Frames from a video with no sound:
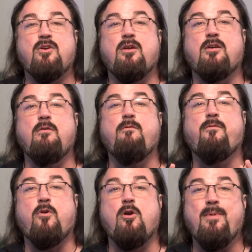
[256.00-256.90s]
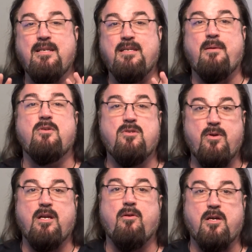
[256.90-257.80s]
are going to confirm and
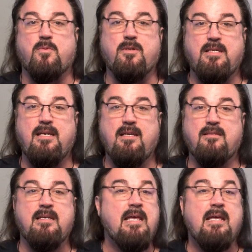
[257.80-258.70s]
demonstrate your expertise